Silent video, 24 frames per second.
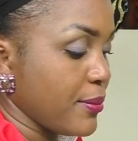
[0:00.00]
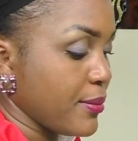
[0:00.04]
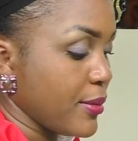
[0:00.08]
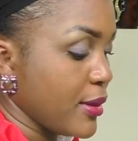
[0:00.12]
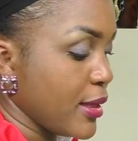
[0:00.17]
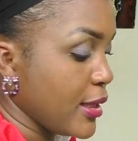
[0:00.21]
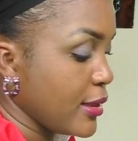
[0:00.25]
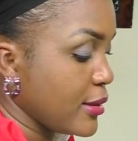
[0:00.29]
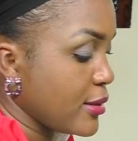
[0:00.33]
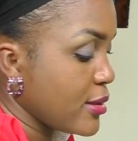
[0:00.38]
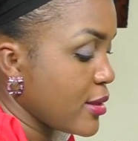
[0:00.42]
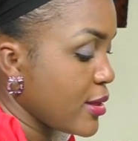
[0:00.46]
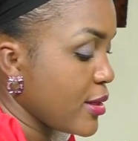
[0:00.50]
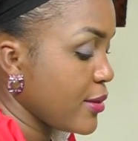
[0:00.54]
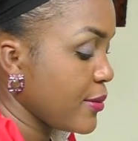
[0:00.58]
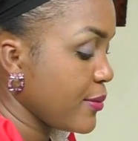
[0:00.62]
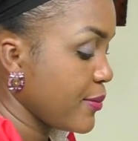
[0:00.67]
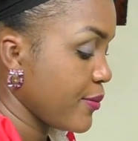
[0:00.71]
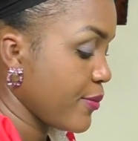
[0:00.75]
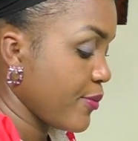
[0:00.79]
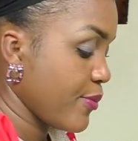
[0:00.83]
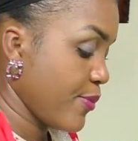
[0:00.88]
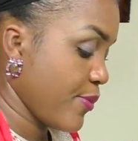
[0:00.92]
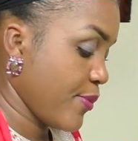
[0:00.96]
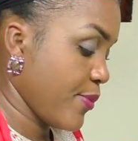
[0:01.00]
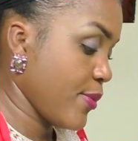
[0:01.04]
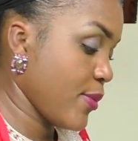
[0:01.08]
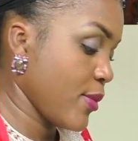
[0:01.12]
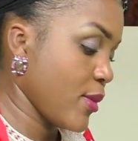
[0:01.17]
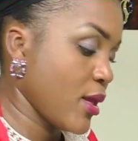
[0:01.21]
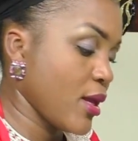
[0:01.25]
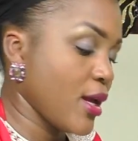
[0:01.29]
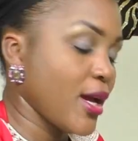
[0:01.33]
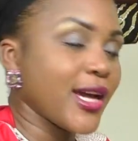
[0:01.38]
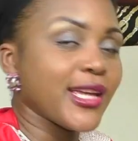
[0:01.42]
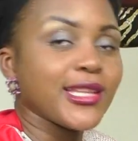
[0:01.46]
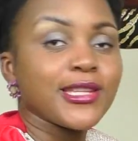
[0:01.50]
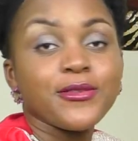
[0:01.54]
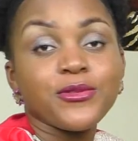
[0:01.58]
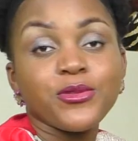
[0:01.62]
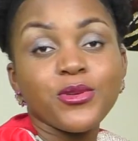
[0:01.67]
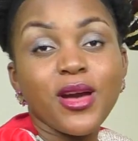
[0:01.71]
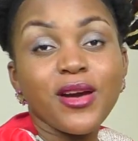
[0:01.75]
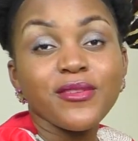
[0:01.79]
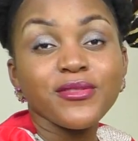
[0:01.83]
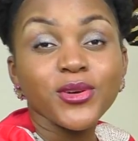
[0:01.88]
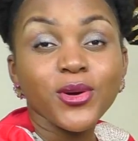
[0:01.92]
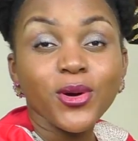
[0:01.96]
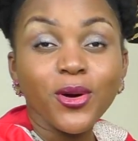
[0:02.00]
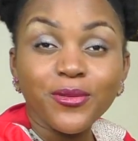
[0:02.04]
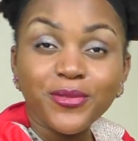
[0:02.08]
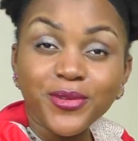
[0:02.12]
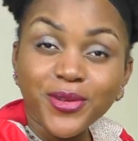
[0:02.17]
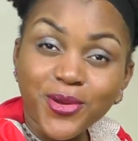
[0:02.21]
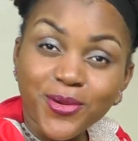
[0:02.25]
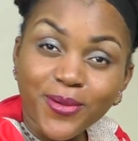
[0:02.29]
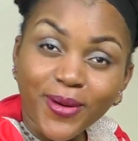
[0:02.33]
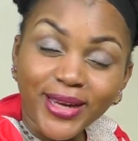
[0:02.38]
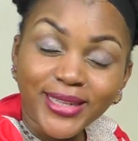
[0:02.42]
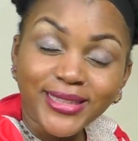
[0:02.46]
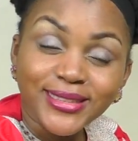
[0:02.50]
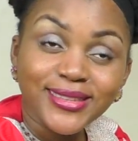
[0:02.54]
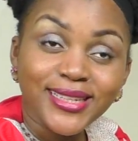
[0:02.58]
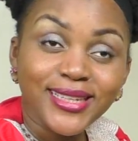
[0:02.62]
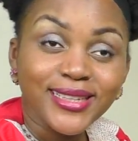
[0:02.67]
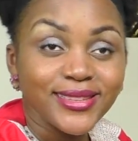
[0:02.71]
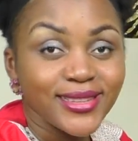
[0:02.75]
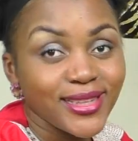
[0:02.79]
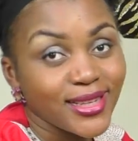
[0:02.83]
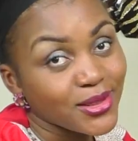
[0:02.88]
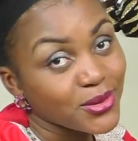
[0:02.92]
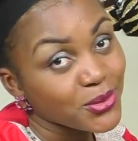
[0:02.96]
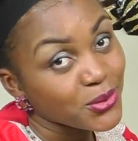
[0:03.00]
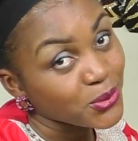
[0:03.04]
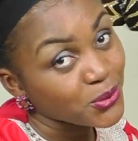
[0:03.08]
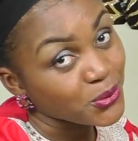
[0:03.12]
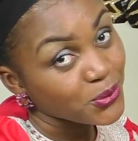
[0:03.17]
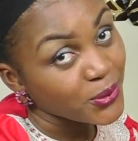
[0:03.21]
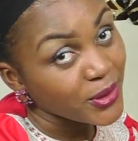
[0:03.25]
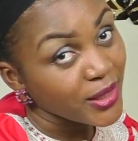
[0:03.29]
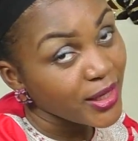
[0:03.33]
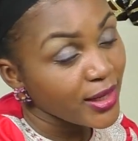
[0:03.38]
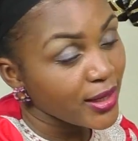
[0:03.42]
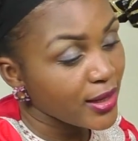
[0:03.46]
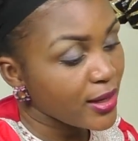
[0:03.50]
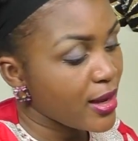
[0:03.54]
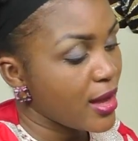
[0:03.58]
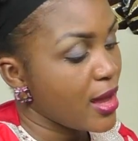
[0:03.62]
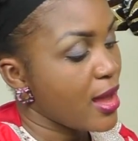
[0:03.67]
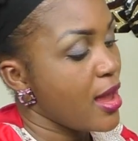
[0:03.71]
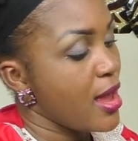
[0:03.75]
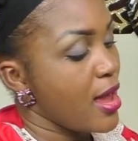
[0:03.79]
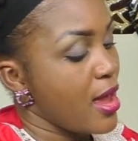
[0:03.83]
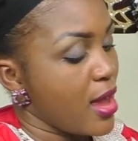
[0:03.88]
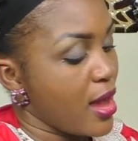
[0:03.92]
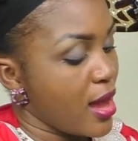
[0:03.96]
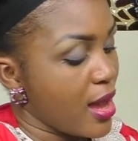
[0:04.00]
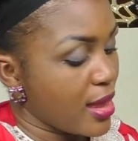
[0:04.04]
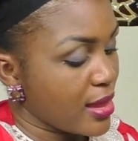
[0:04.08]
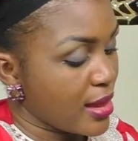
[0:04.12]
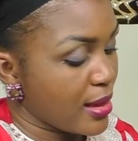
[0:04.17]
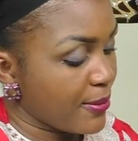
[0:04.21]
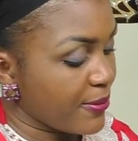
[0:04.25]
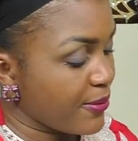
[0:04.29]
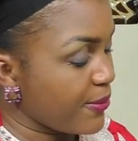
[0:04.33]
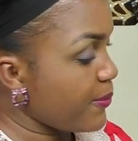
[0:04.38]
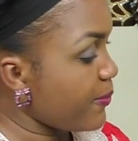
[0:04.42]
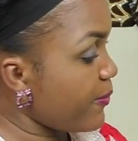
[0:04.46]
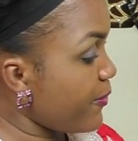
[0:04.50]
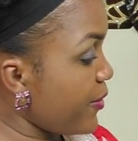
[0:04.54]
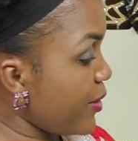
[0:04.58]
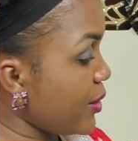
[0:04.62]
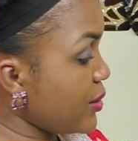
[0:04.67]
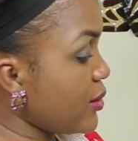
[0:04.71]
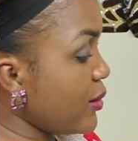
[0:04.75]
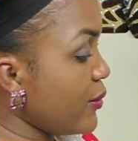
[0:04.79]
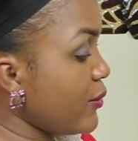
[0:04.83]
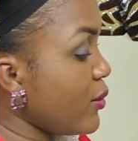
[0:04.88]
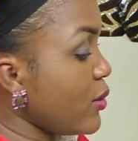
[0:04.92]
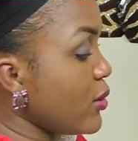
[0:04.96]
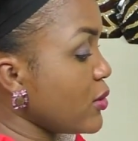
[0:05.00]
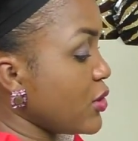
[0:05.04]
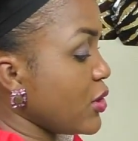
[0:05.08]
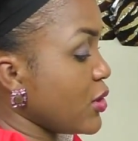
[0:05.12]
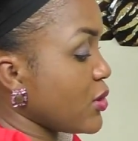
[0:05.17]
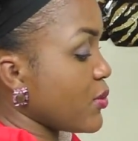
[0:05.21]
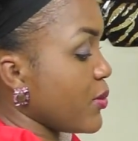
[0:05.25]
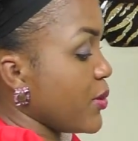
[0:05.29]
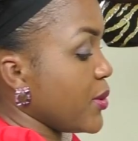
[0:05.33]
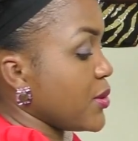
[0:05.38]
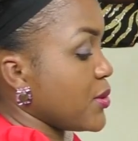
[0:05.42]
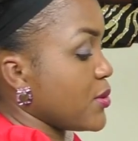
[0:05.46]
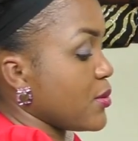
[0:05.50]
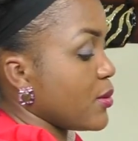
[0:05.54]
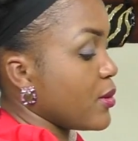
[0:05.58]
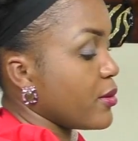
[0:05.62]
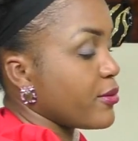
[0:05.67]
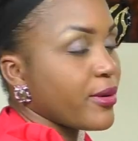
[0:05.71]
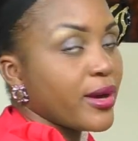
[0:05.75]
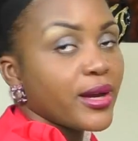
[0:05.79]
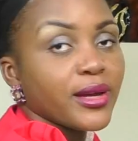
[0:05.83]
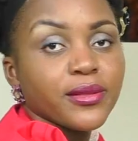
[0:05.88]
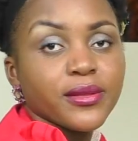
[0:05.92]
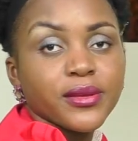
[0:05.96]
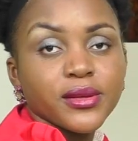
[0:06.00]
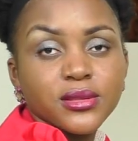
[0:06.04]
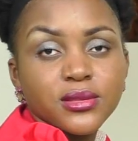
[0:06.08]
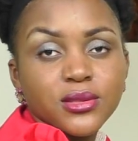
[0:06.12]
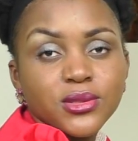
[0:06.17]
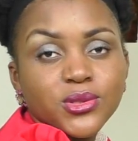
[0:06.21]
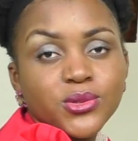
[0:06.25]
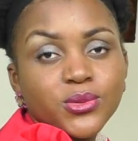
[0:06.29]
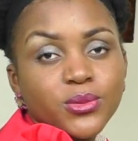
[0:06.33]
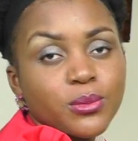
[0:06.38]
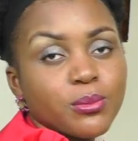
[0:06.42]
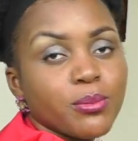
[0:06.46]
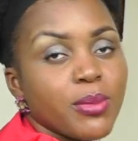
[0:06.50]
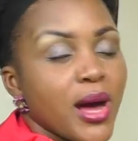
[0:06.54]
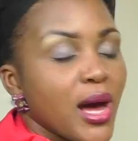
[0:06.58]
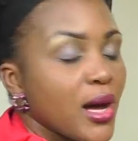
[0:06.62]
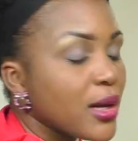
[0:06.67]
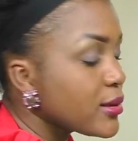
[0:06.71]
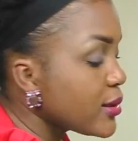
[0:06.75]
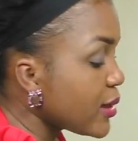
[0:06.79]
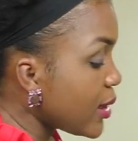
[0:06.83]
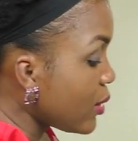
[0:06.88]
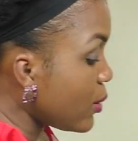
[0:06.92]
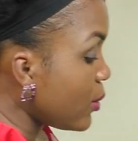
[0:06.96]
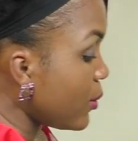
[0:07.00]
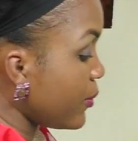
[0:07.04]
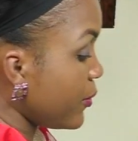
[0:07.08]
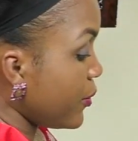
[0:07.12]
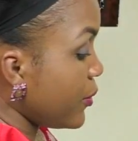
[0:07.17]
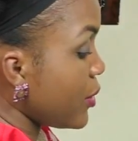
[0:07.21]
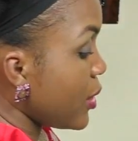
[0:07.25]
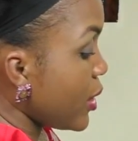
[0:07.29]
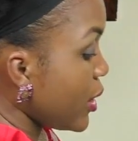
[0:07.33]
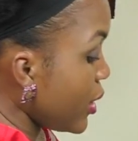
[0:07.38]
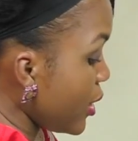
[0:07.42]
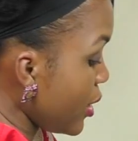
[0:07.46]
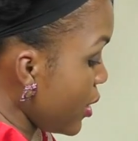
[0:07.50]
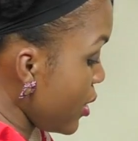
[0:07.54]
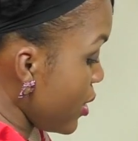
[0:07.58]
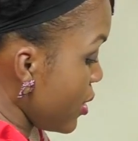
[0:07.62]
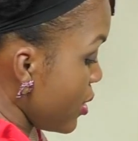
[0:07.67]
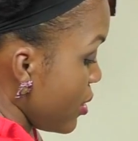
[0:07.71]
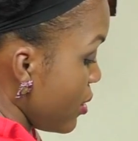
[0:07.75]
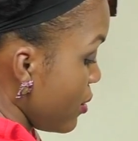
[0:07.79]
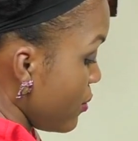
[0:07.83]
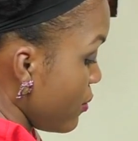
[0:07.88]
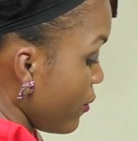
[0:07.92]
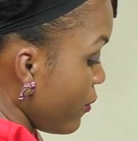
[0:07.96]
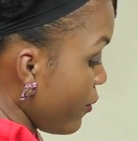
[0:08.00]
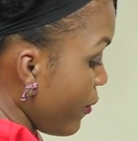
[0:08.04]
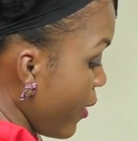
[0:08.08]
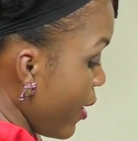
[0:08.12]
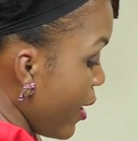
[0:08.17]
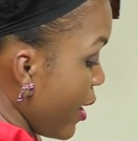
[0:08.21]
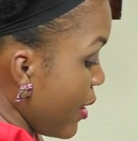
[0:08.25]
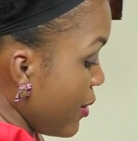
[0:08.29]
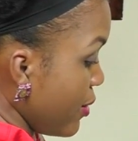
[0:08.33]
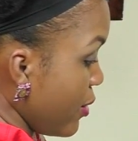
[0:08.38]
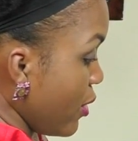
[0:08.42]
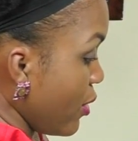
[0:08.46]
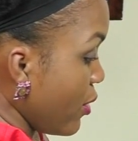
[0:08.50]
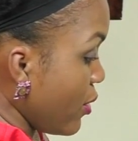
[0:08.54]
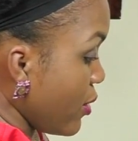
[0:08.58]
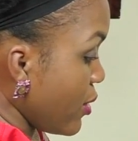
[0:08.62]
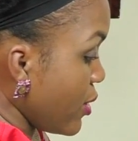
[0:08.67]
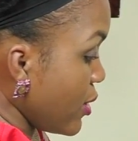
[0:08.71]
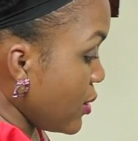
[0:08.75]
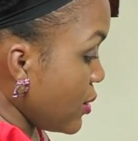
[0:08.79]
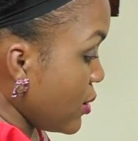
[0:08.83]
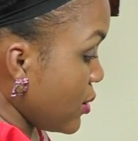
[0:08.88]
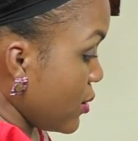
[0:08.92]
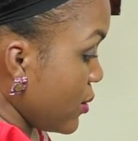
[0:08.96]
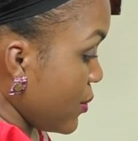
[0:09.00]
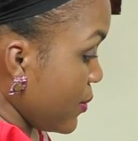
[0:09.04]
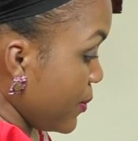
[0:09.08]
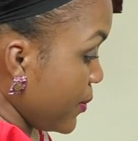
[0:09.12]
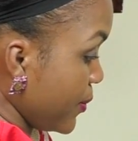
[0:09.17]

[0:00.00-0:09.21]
my blender. And if you have a coffee grinder, that could work. And I'm first of all just going to grind this into a powder, hopefully, before I add the others.